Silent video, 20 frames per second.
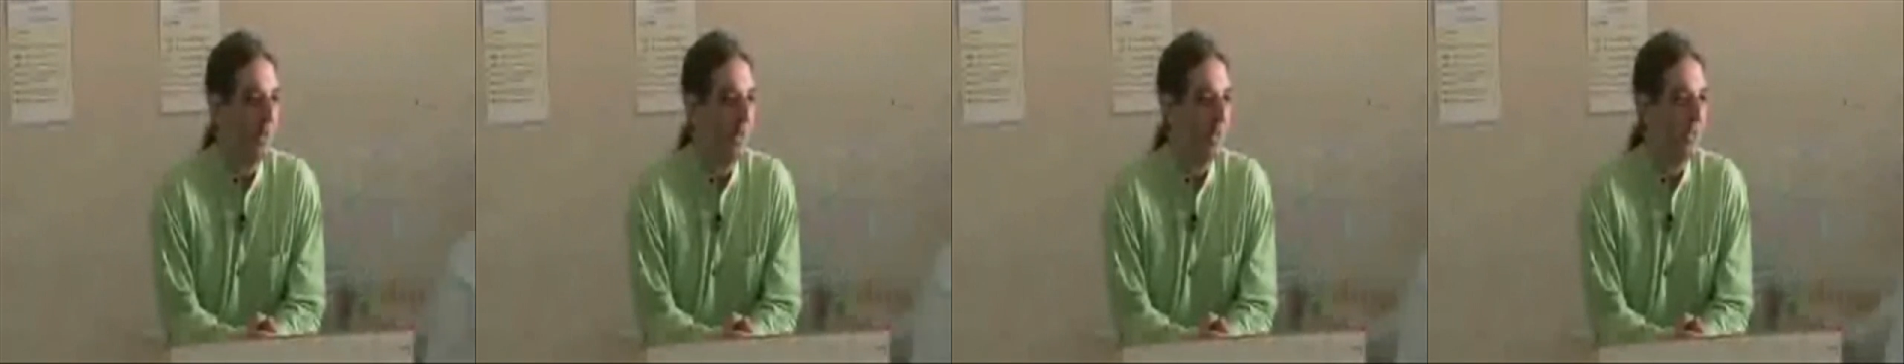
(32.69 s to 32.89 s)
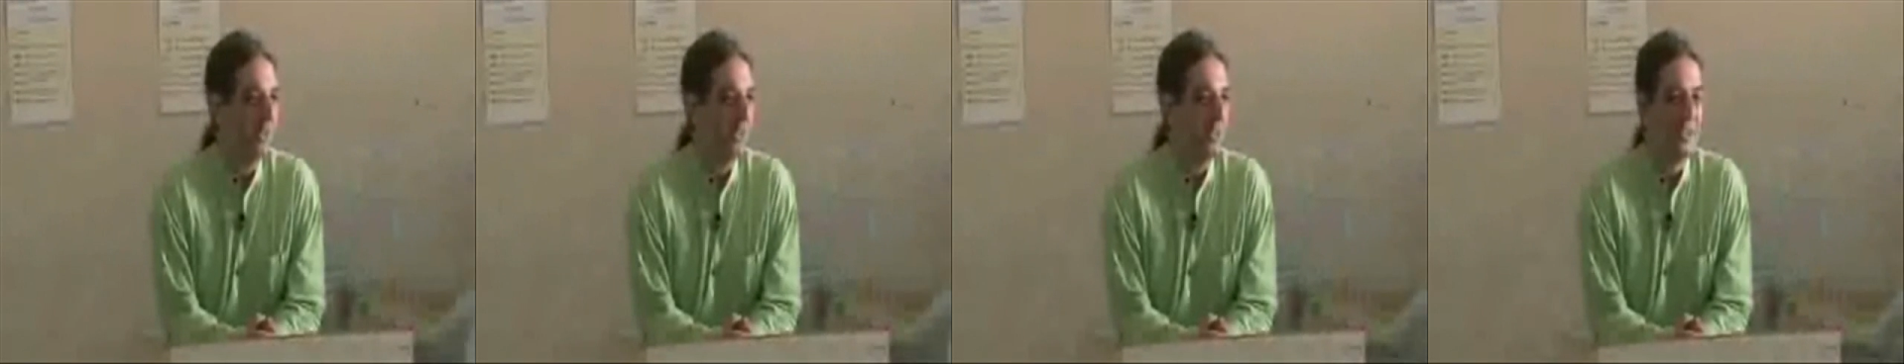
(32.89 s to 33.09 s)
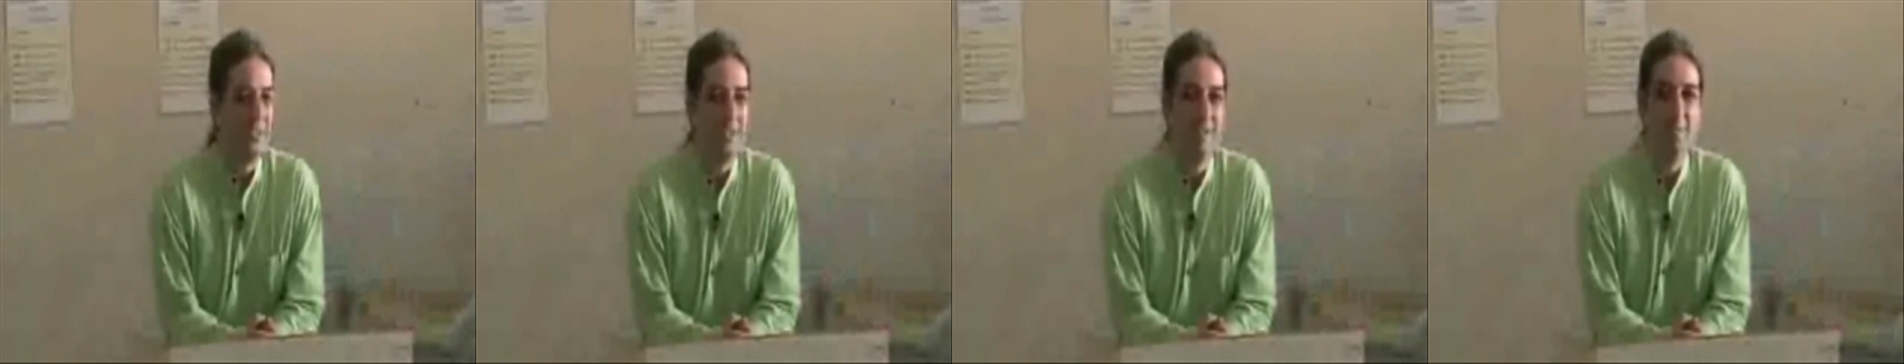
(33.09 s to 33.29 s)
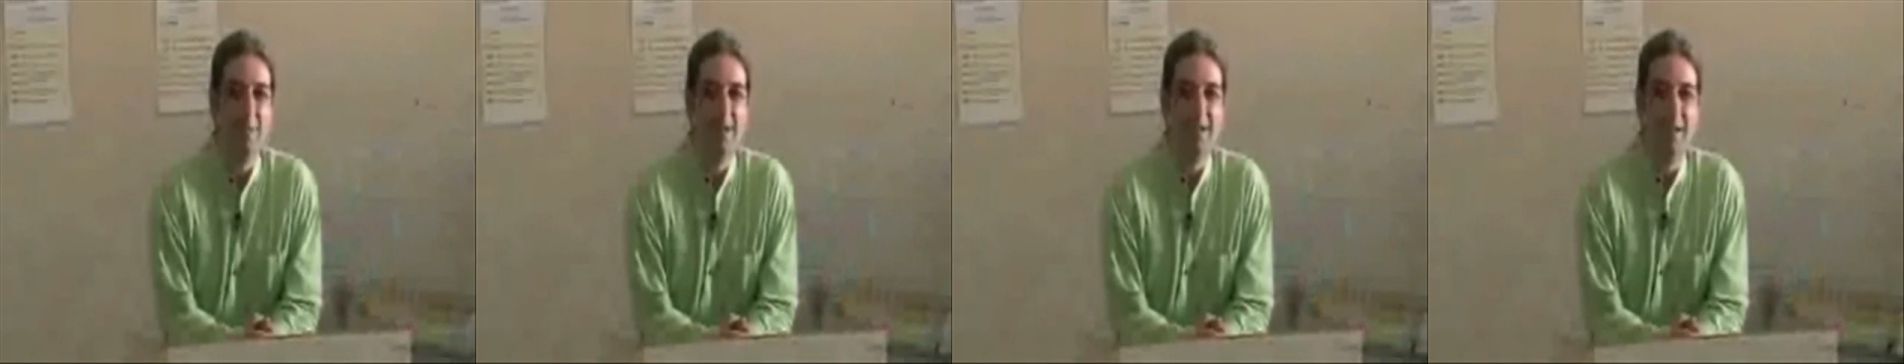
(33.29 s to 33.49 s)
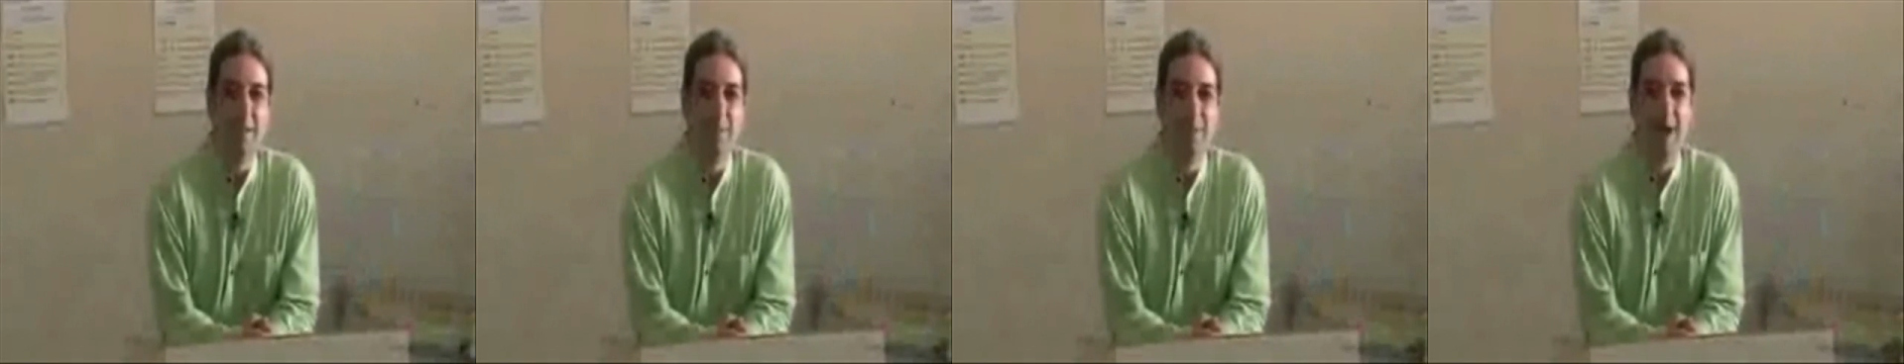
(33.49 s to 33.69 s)
meditation and
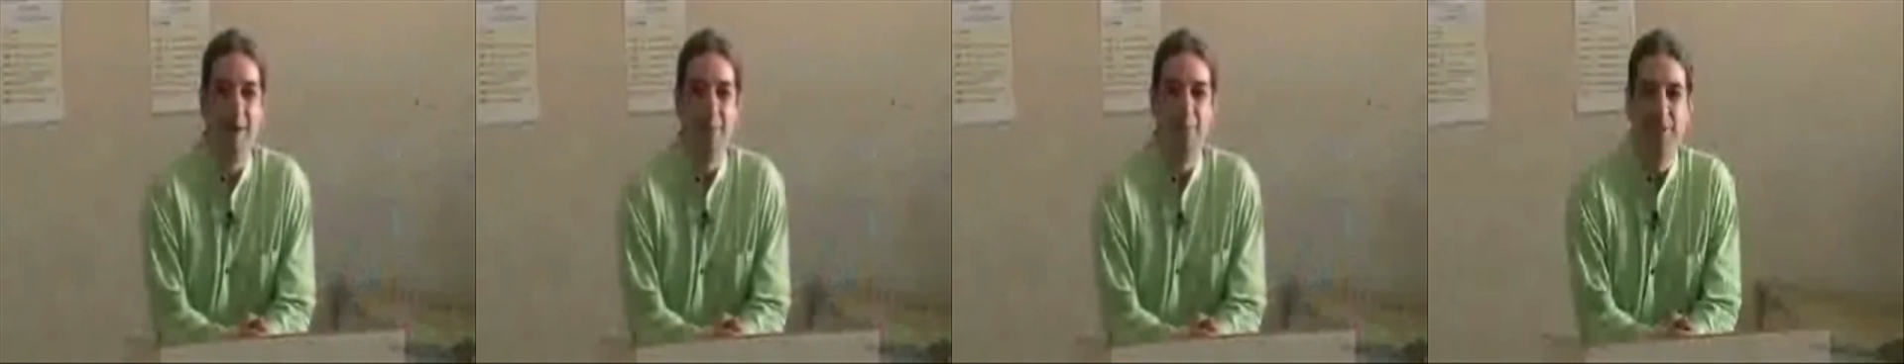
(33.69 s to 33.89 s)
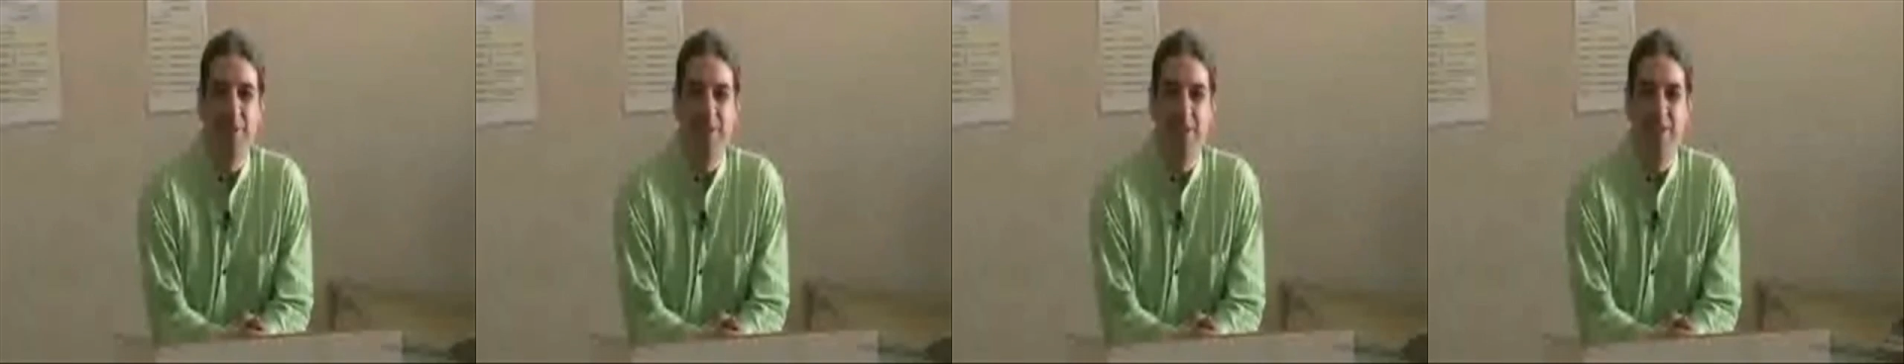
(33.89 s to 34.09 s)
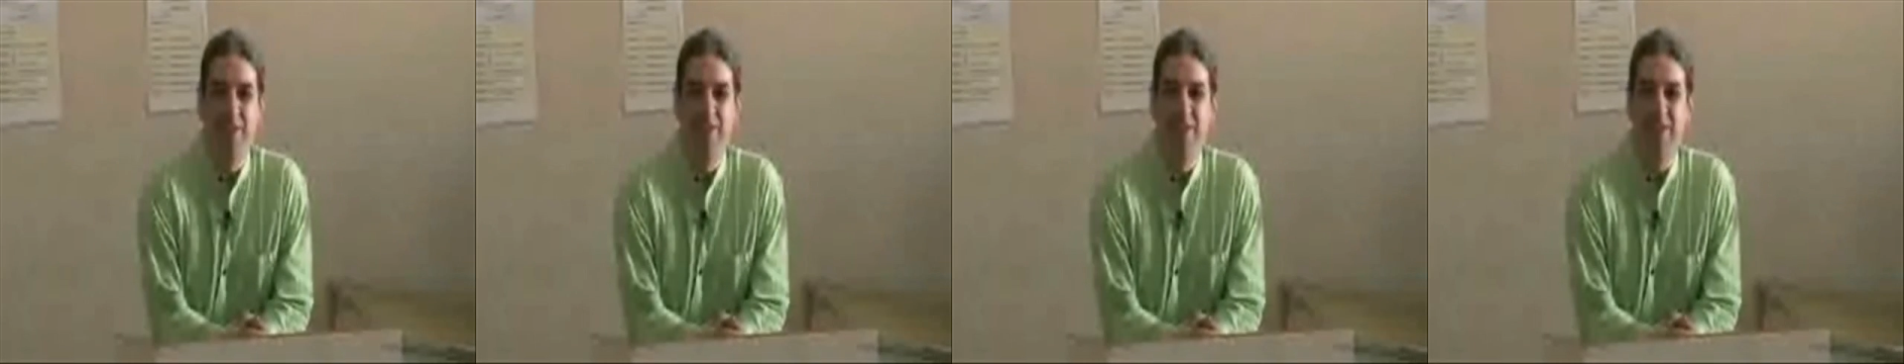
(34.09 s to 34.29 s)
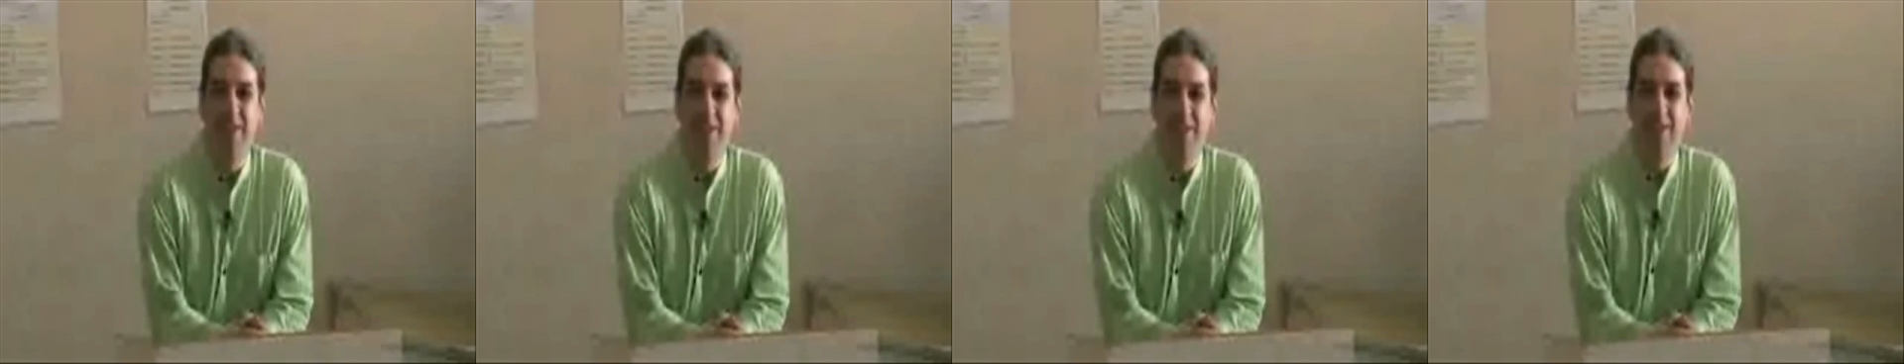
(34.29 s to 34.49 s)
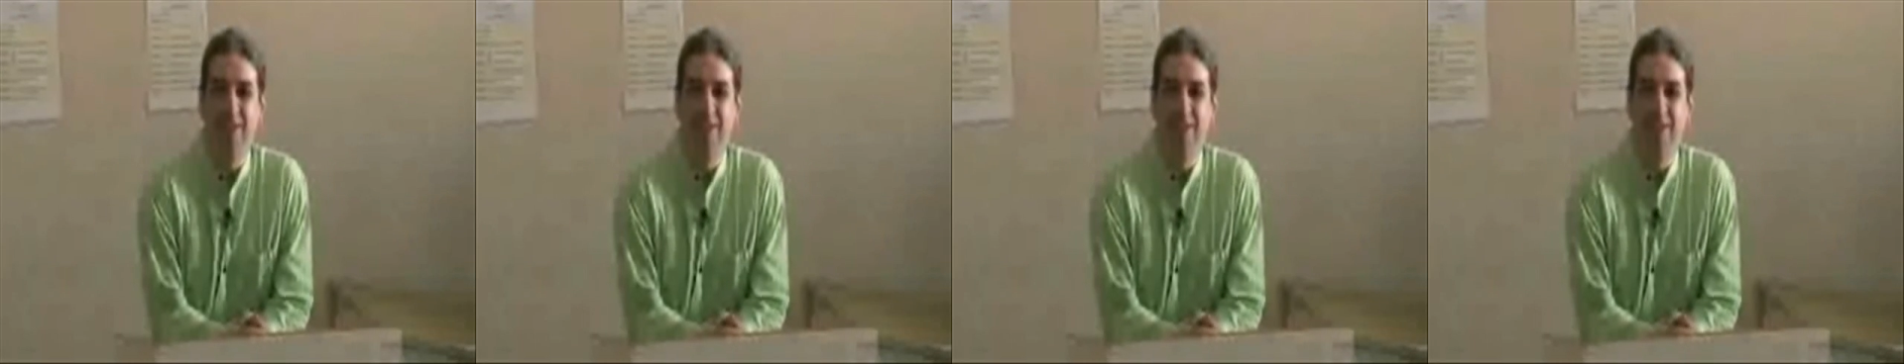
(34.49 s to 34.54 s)
make them happy rather than